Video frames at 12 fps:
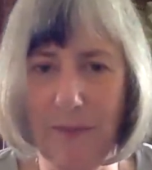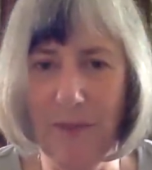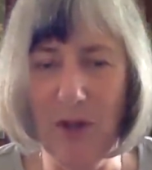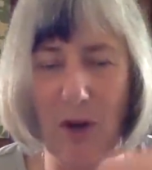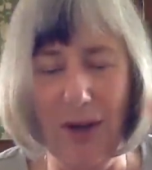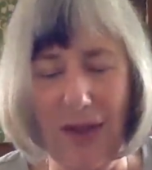
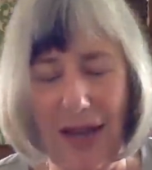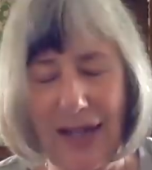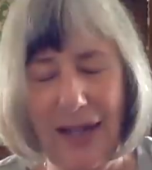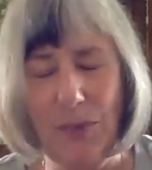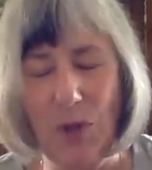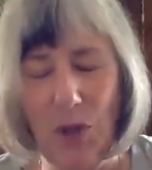Sorry, that
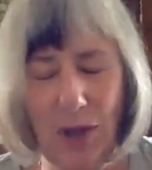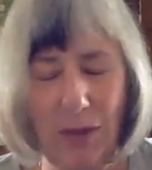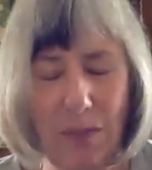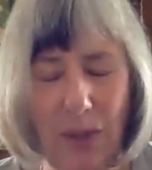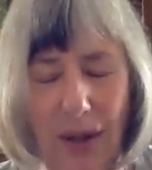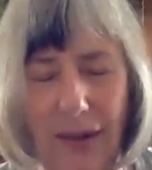Neptune in
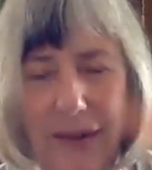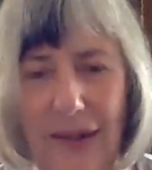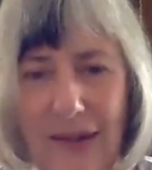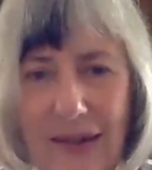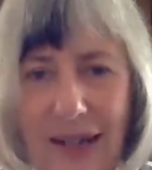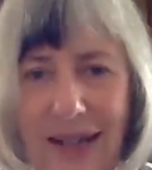
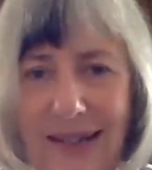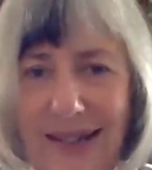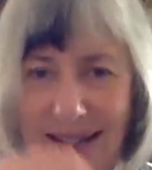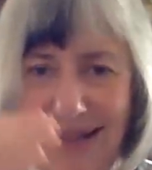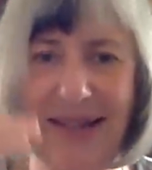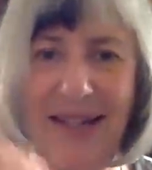Pisces
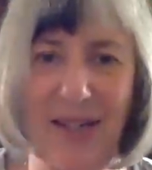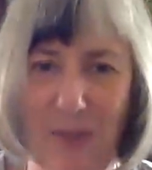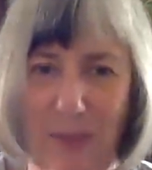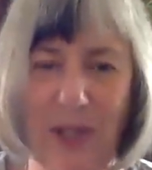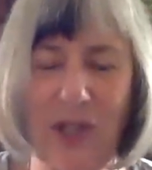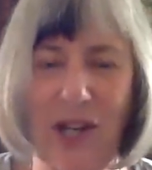does need to
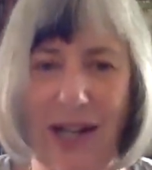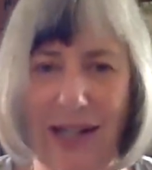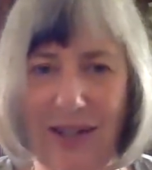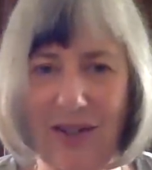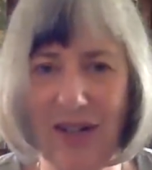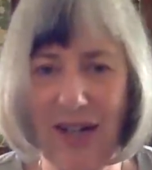be
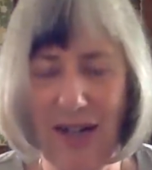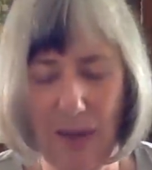challenged